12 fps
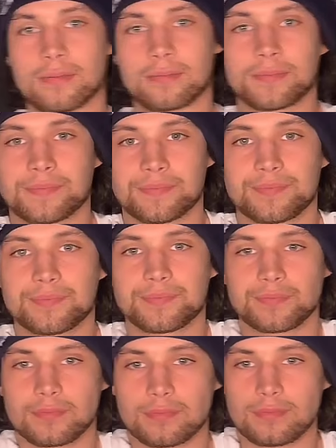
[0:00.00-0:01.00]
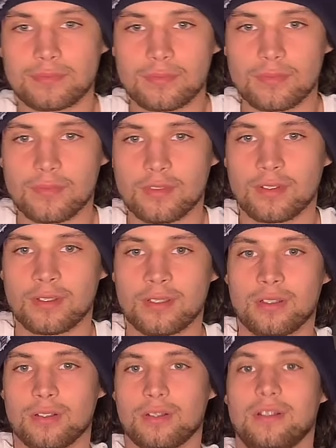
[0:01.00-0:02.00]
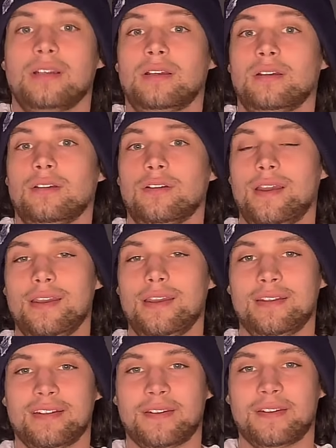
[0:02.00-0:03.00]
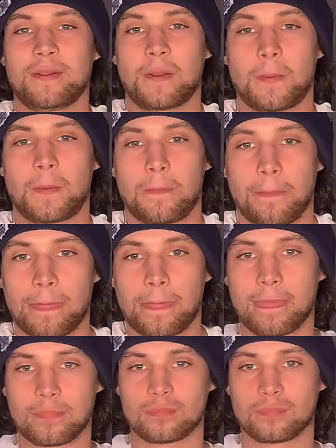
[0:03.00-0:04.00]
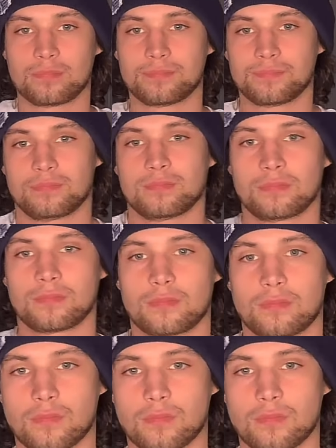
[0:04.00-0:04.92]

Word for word: I can't believe how dark it is here so early. Like I'm in shock. Right. Because what time is it? It's not late, is it?